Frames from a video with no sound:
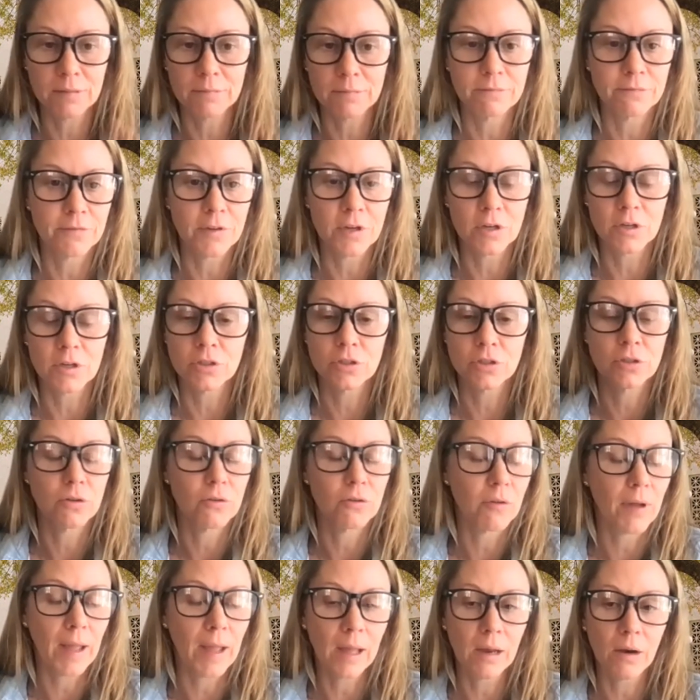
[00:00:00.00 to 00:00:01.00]

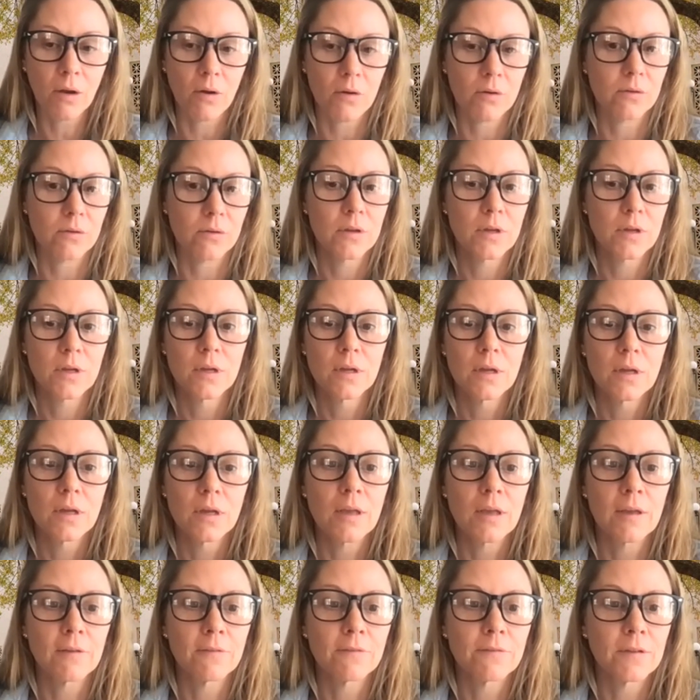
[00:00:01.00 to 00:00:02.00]
functional at all.
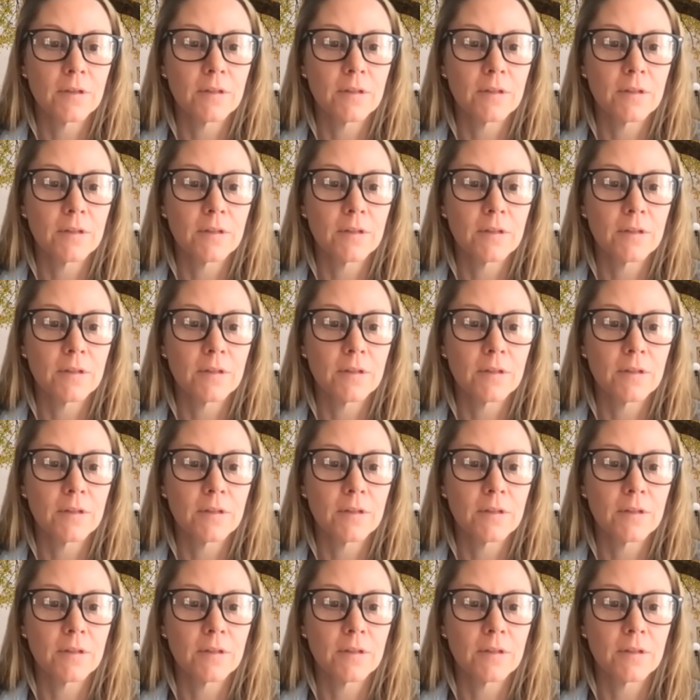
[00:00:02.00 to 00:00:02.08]
If